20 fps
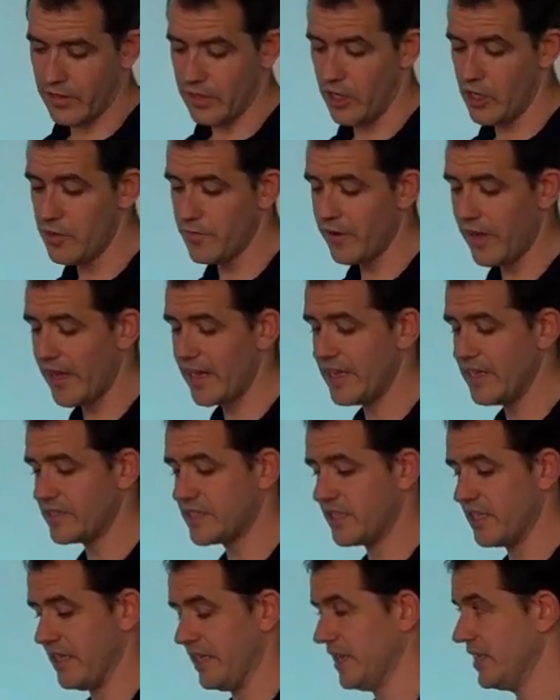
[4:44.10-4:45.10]
So over
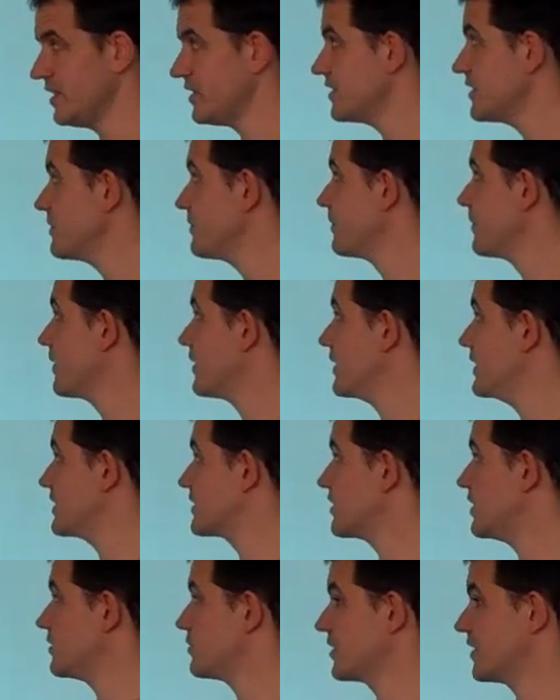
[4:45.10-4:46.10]
eight years,
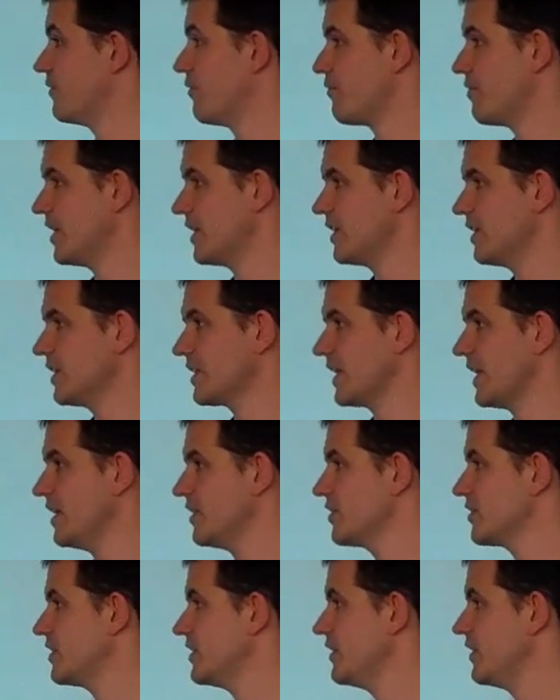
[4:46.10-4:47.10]
these guys were given regular
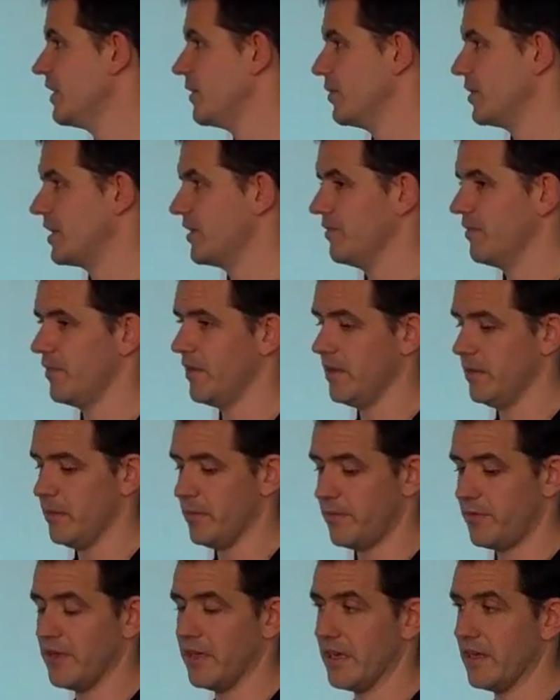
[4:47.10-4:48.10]
counselling, they were given, they were
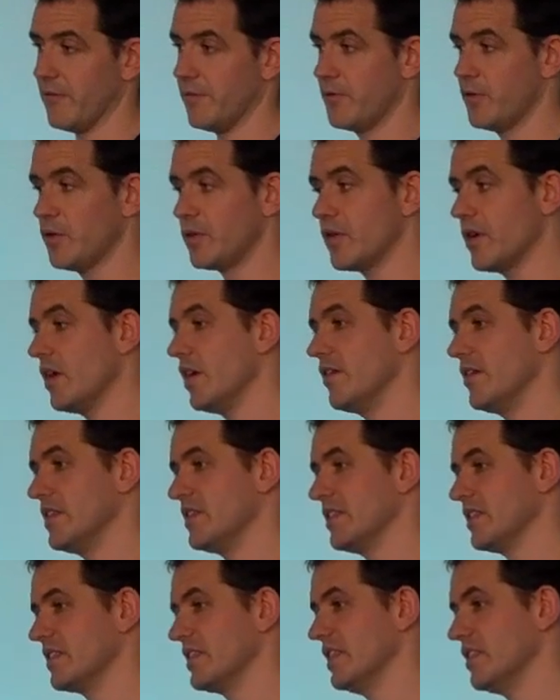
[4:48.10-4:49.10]
filling out food
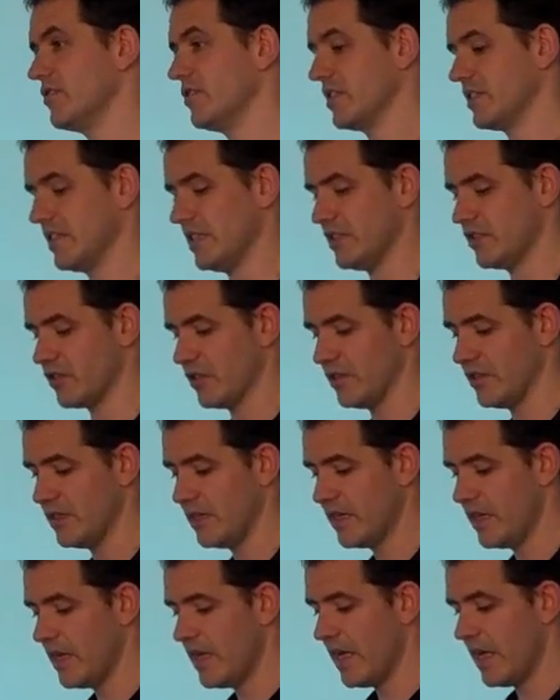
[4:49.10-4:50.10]
diaries, etc., etc.
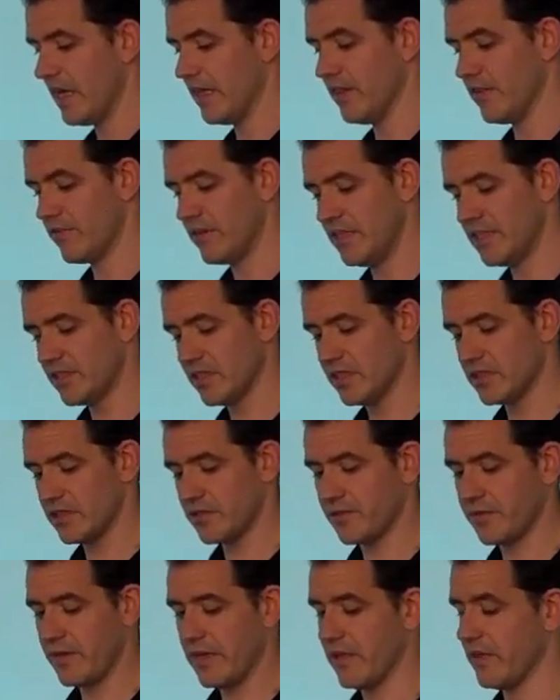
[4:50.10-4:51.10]
And the
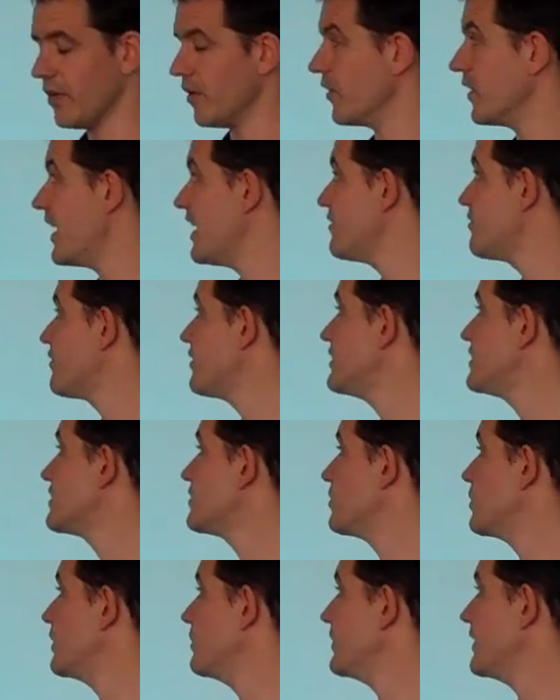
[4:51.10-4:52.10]
researchers found that on average,
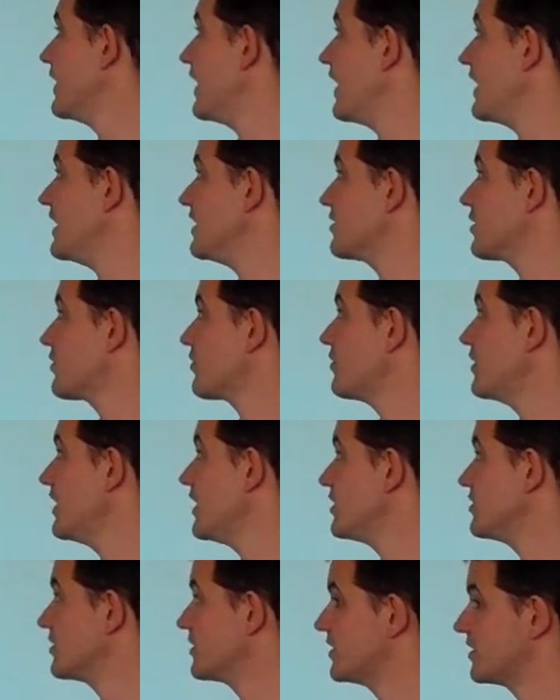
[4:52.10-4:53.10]
the women ate
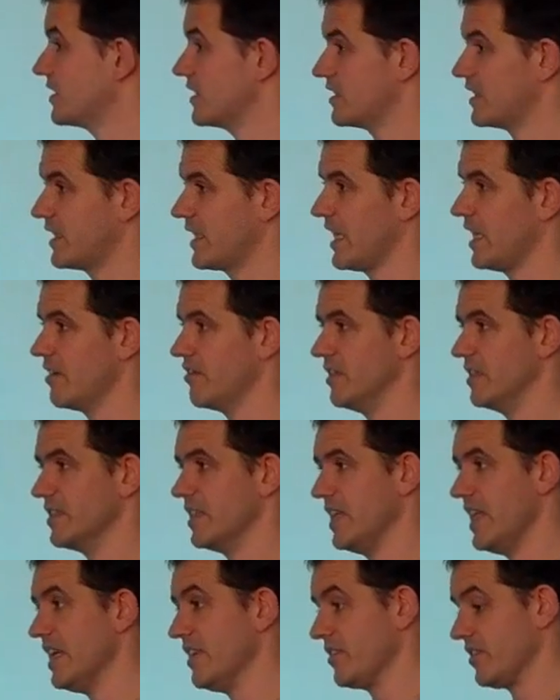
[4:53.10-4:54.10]
360 calories
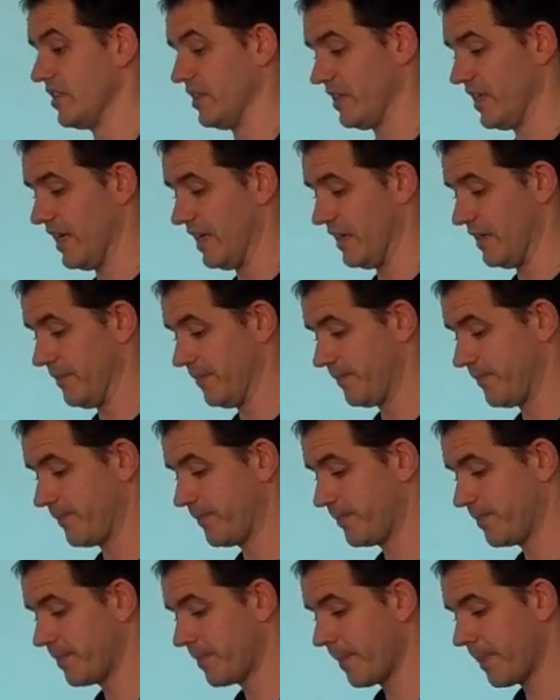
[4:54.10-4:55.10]
less a day.
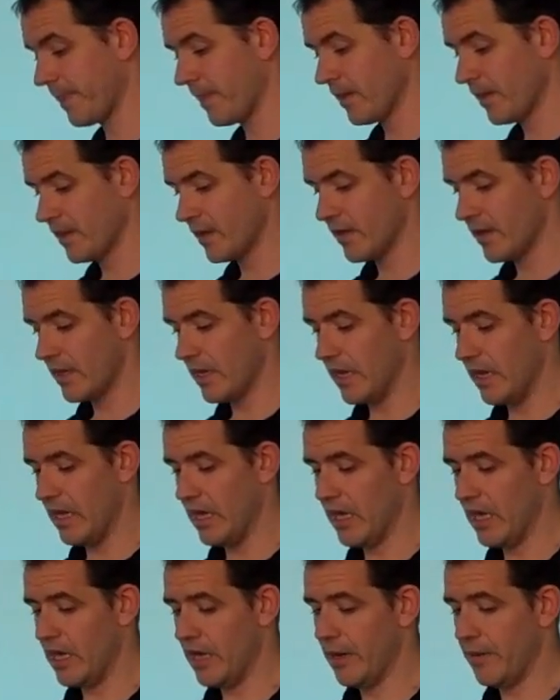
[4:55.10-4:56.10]

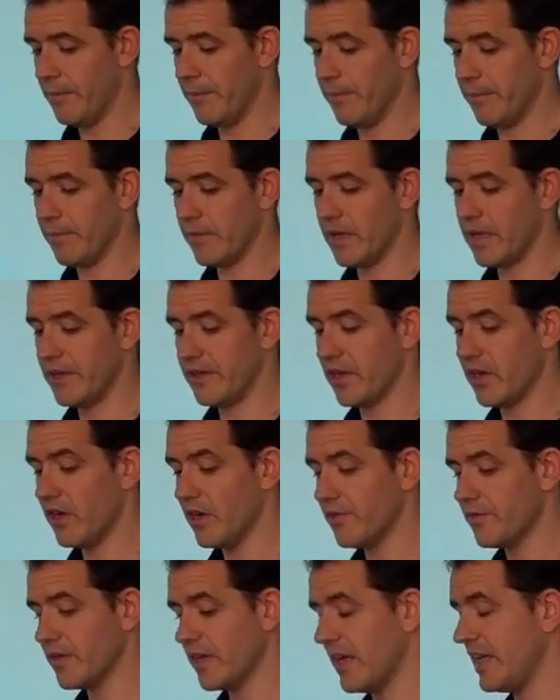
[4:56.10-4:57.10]
Um, and
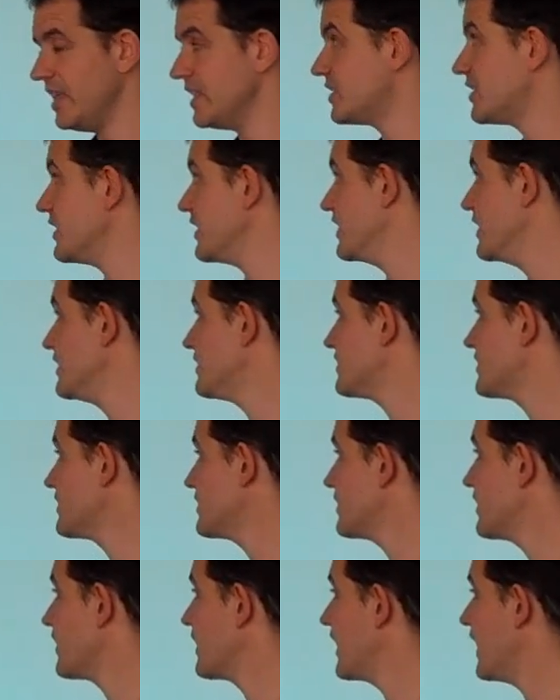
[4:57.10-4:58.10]
after eight years,
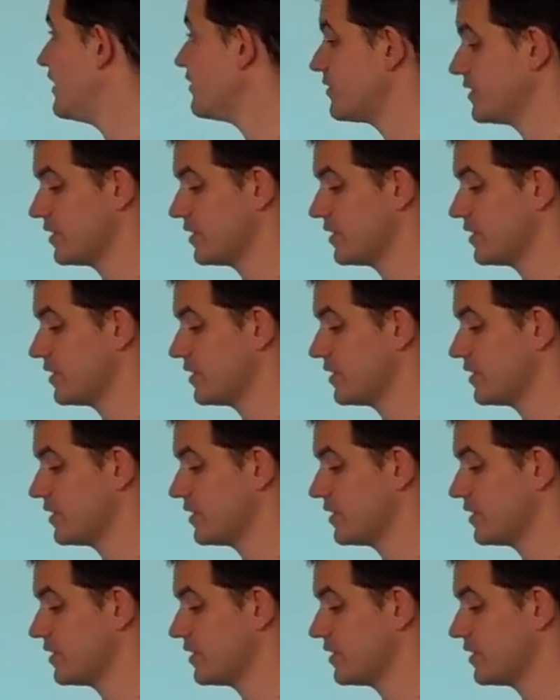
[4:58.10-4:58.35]
the